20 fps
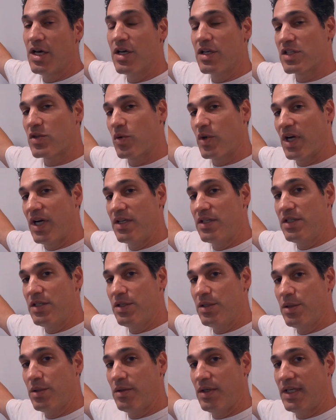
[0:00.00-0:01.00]
So what I
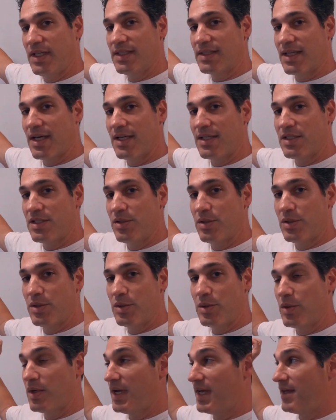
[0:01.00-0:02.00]
do is I
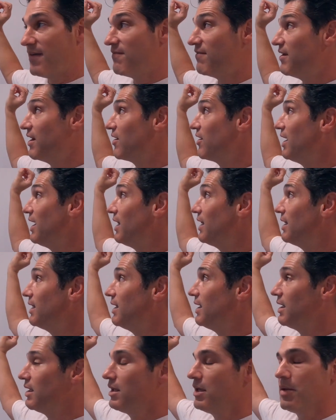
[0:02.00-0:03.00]
do a very
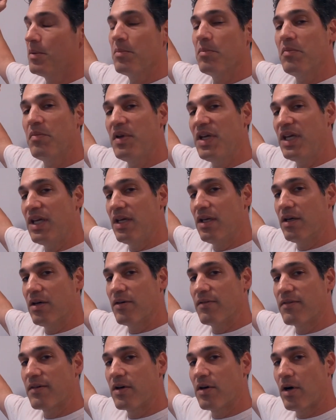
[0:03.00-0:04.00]
thin bead
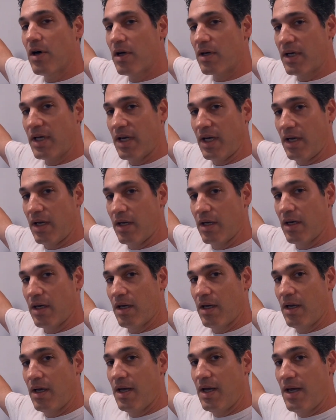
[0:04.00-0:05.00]
of caulking,
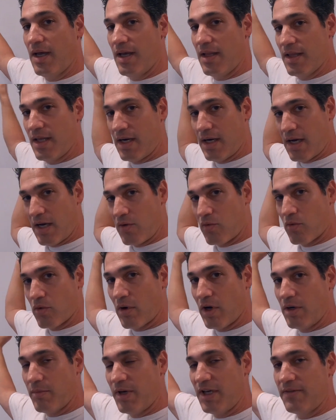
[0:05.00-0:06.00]
and then I
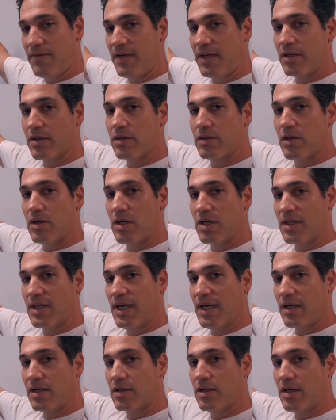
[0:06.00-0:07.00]
run my finger along
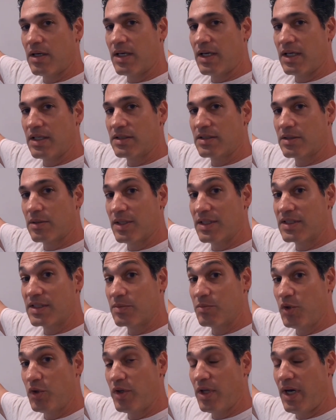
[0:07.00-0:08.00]
that caulking so I
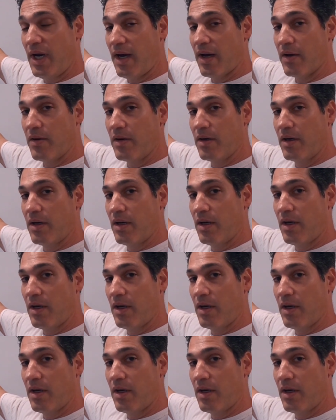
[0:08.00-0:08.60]
smooth it out.